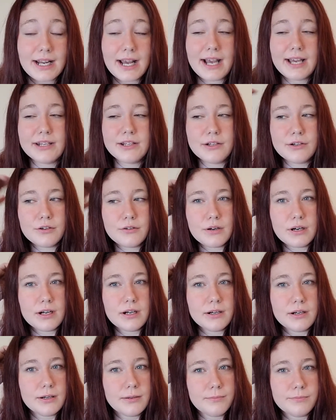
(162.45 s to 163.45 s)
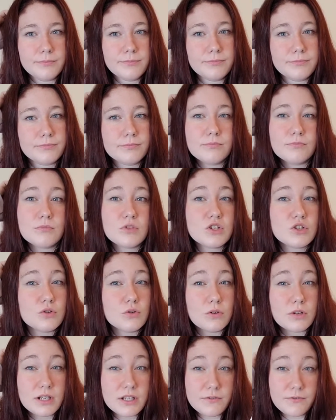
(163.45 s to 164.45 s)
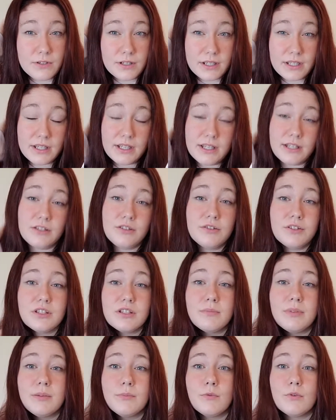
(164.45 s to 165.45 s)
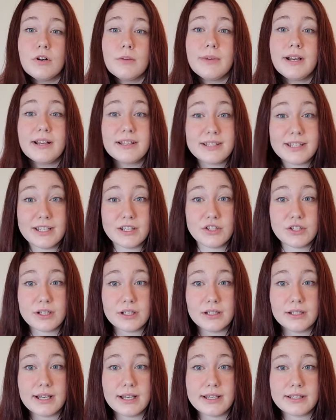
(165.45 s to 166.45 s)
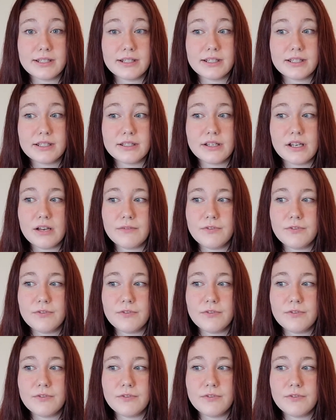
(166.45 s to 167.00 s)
I know stories for kids used to be more about teaching a lesson and stuff.